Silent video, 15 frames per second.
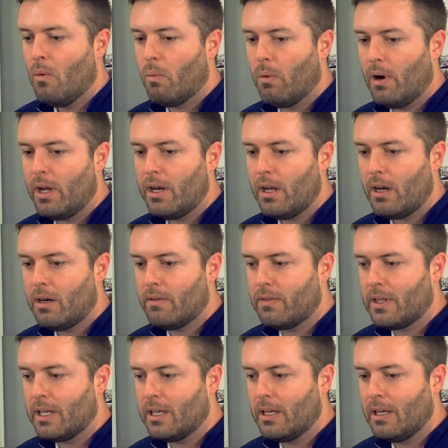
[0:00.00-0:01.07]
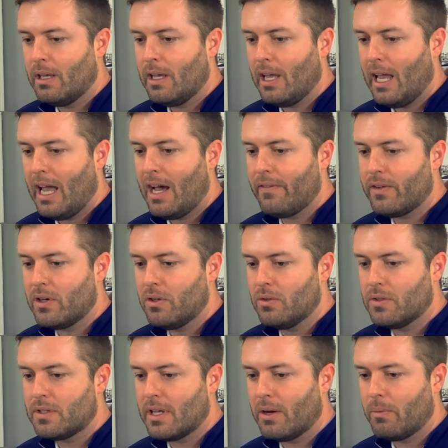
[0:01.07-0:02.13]
One of the
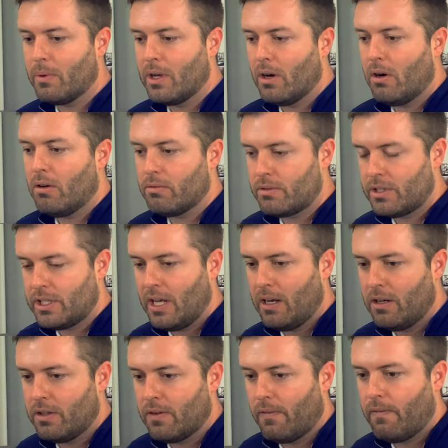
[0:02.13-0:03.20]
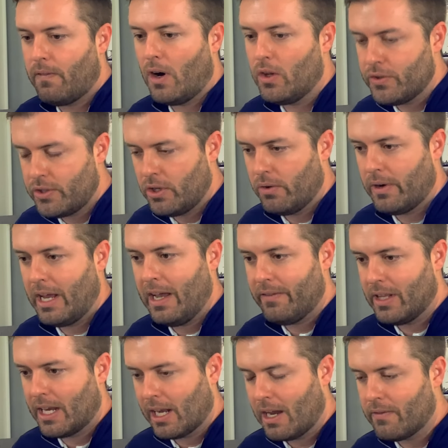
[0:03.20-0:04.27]
avenues that we all tend to default to, and I have
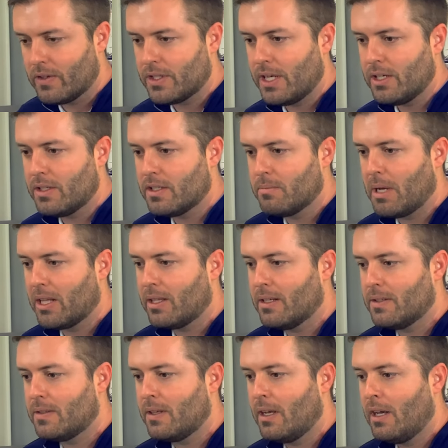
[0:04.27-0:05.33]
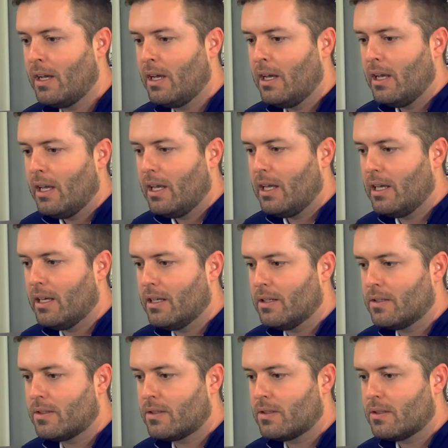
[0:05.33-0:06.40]
a lot of conversations about this,
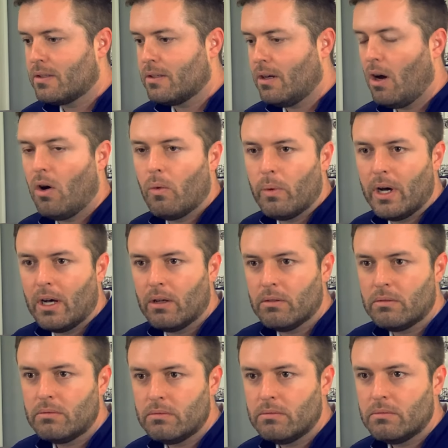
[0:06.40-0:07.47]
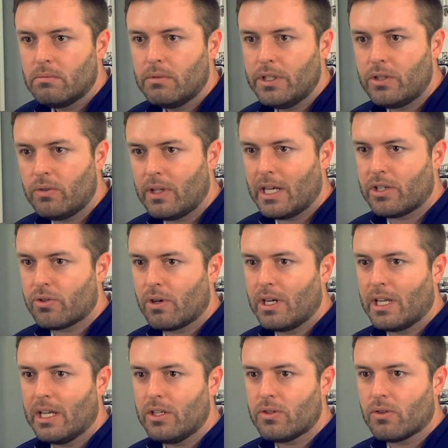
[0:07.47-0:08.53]
is, oh, well, we do that
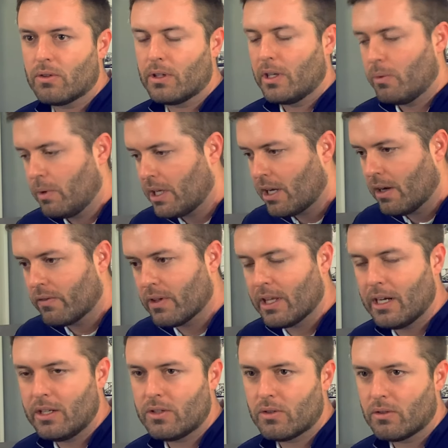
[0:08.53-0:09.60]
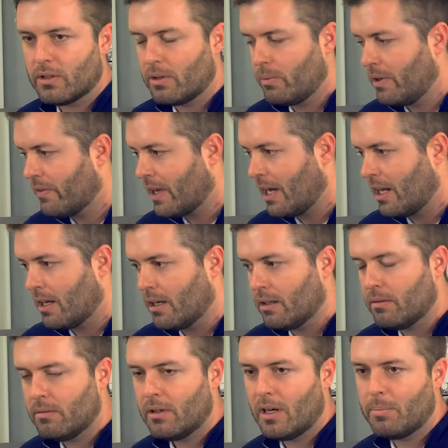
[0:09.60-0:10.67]
training internally. We cover that internally. We've got
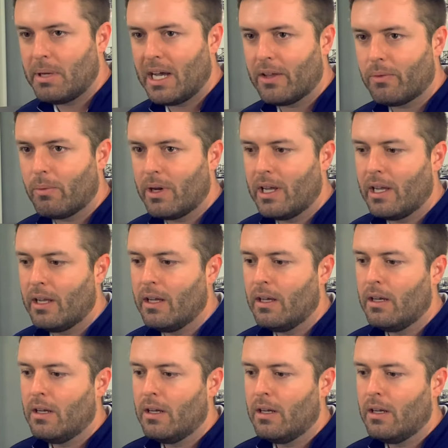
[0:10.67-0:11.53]
a pathway